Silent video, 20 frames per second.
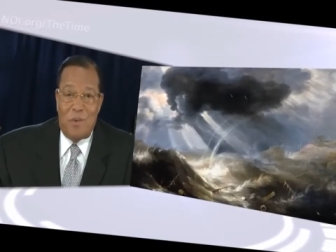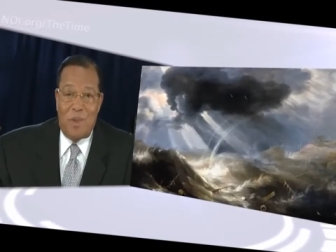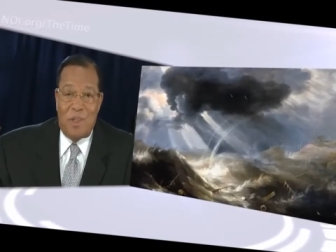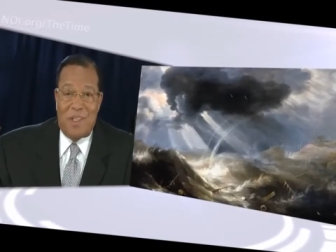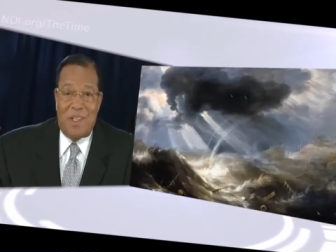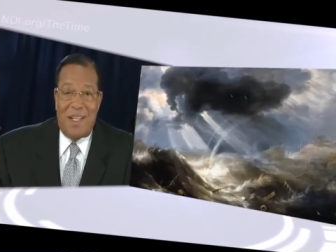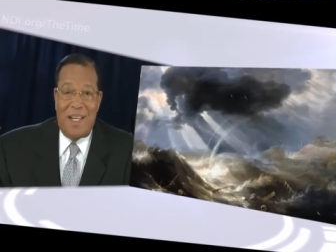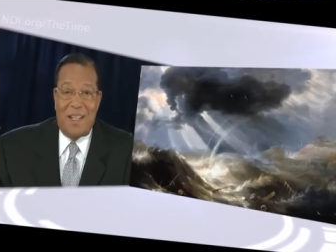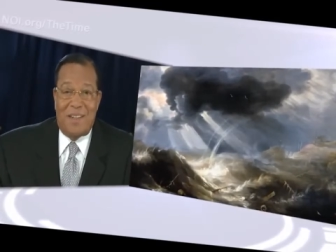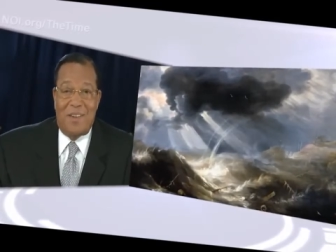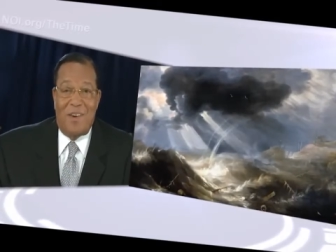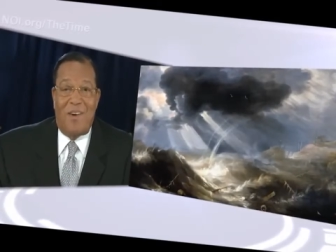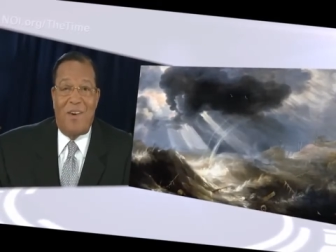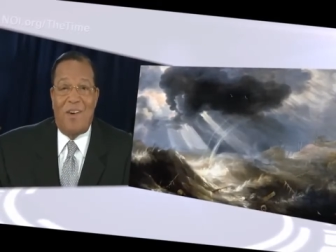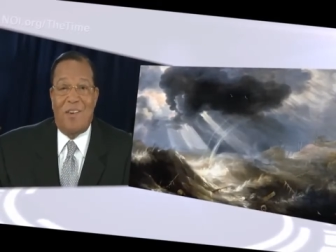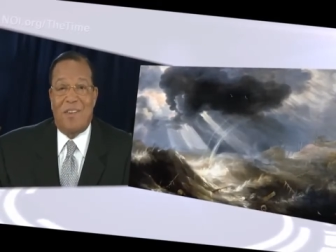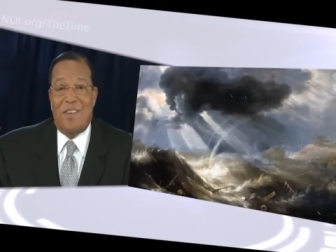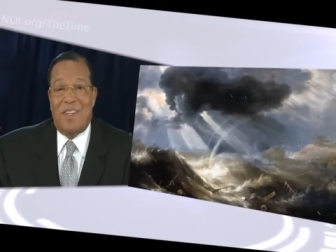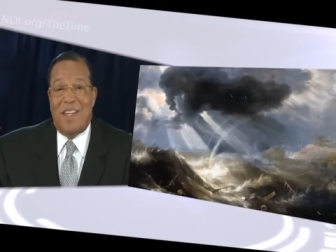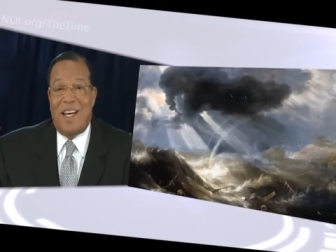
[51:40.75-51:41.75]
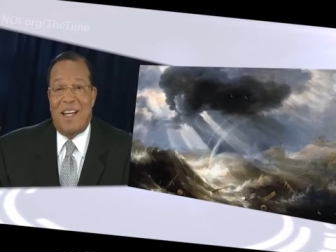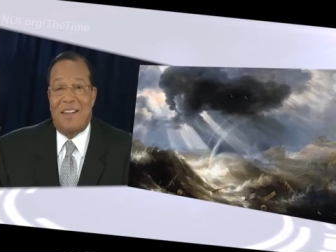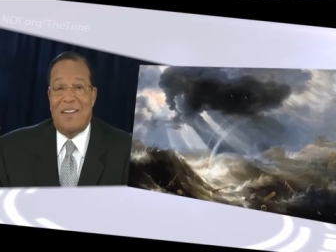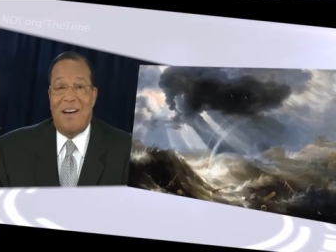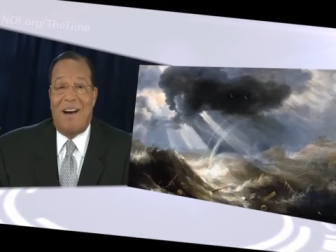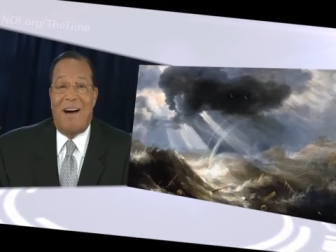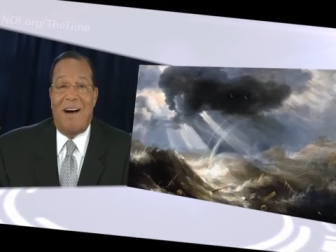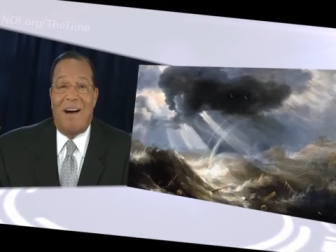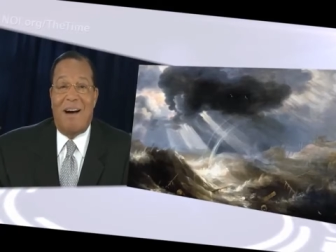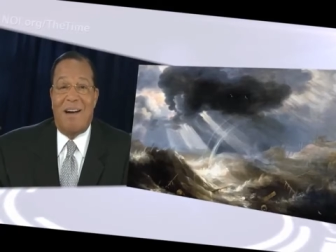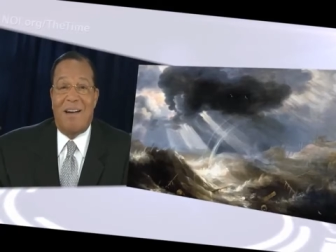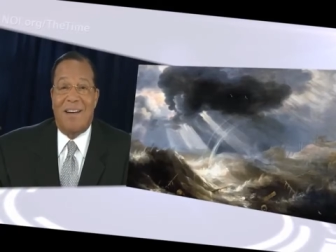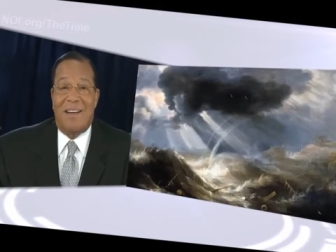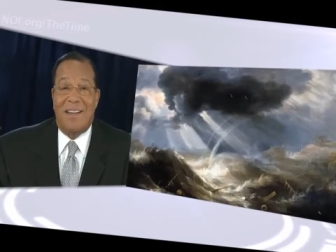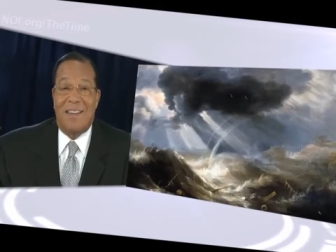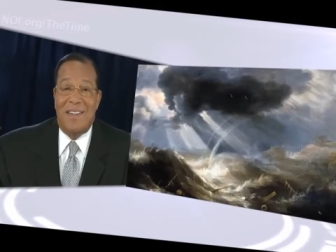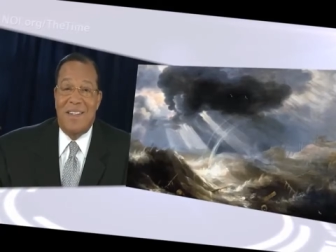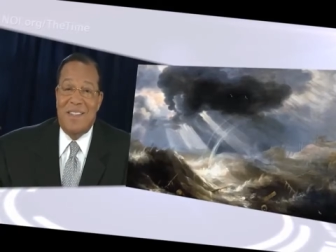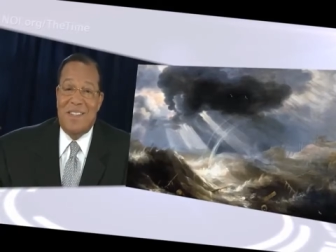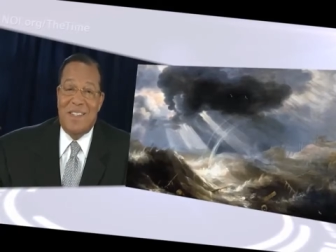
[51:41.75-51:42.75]
would get on that
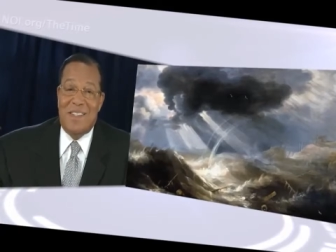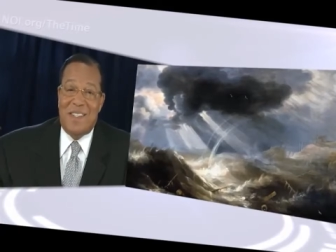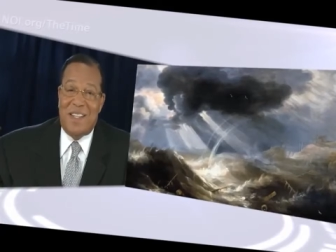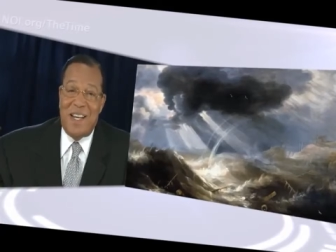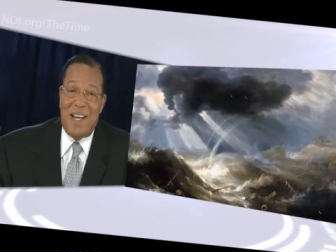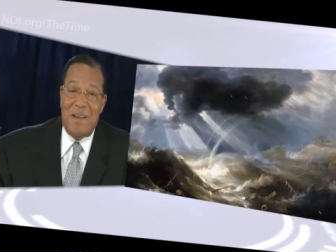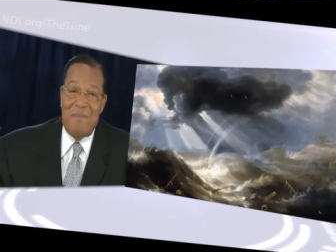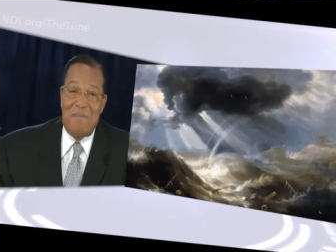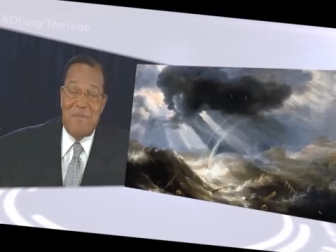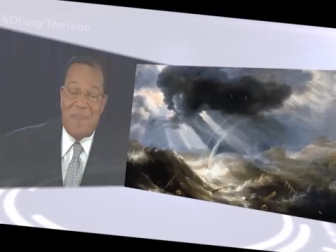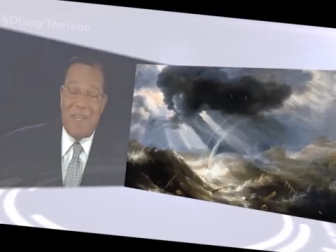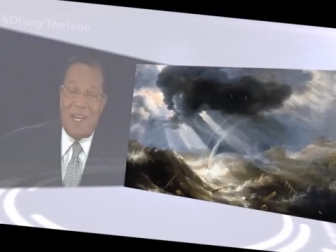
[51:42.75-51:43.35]
ark and escape